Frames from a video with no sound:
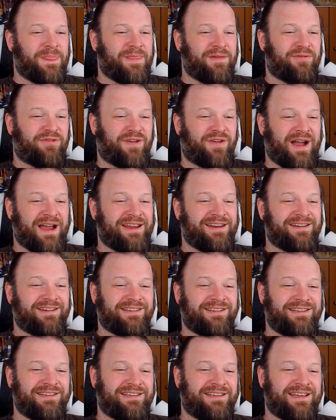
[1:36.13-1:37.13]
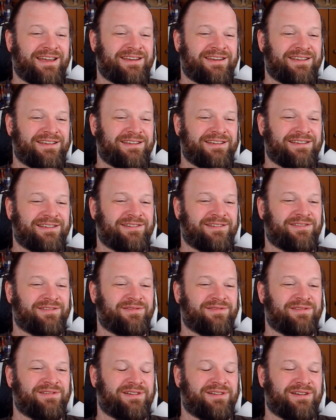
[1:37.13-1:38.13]
finally getting
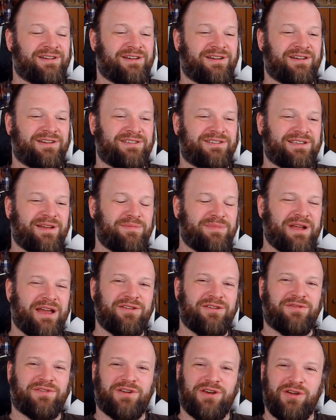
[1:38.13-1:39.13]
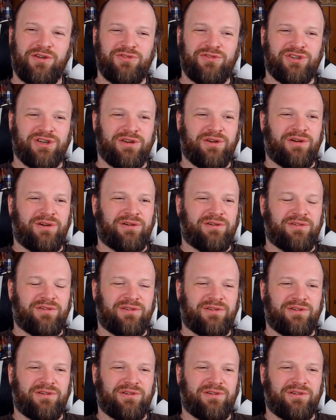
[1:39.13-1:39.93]
some kind of closure.